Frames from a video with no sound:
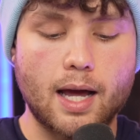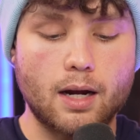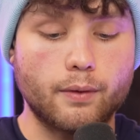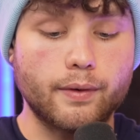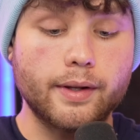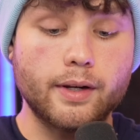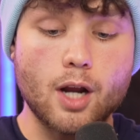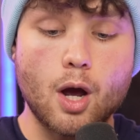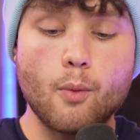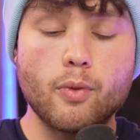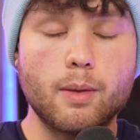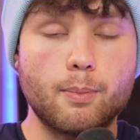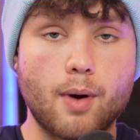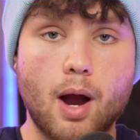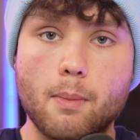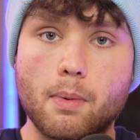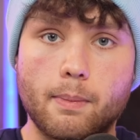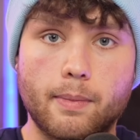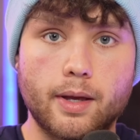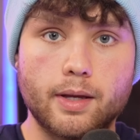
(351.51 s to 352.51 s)
I don't really know what the
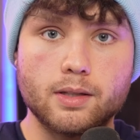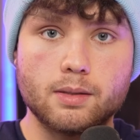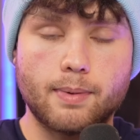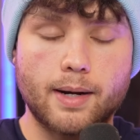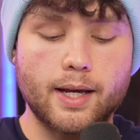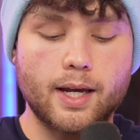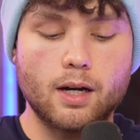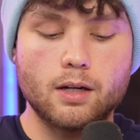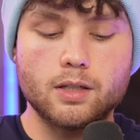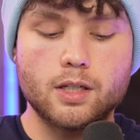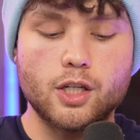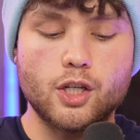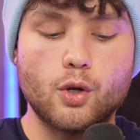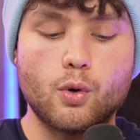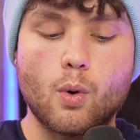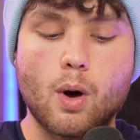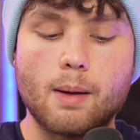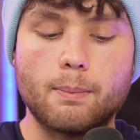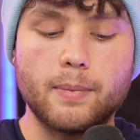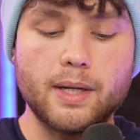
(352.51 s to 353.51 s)
problem is, but I guarantee you
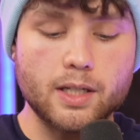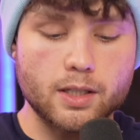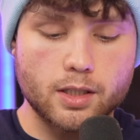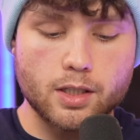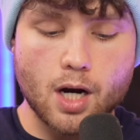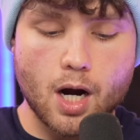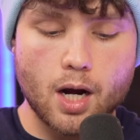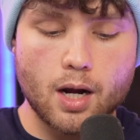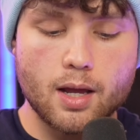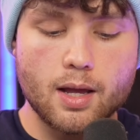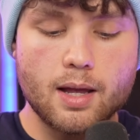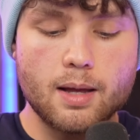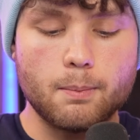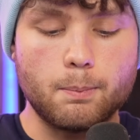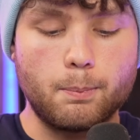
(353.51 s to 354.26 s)
don't want me to start.